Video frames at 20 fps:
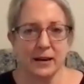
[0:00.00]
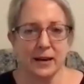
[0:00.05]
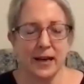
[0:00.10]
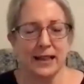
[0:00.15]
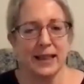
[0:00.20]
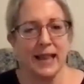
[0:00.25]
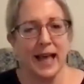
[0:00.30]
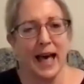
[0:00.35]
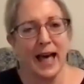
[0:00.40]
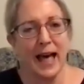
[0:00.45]
And
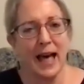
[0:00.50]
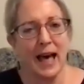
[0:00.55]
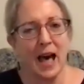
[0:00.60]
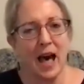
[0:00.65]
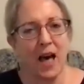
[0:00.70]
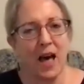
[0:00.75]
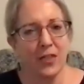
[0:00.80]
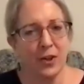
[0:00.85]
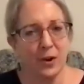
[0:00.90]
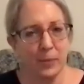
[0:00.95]
that
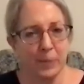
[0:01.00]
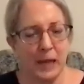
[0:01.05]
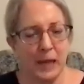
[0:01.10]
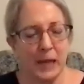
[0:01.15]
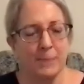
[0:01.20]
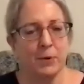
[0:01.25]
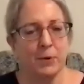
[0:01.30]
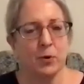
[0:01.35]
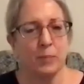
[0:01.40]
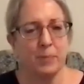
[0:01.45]
other
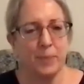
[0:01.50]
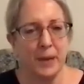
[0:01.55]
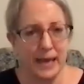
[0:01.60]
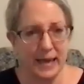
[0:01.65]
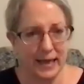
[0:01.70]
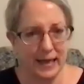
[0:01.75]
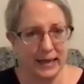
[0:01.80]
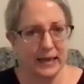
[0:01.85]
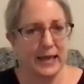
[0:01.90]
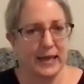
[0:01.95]
people
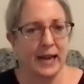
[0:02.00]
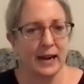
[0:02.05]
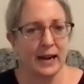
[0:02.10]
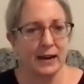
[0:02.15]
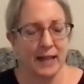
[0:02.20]
being there,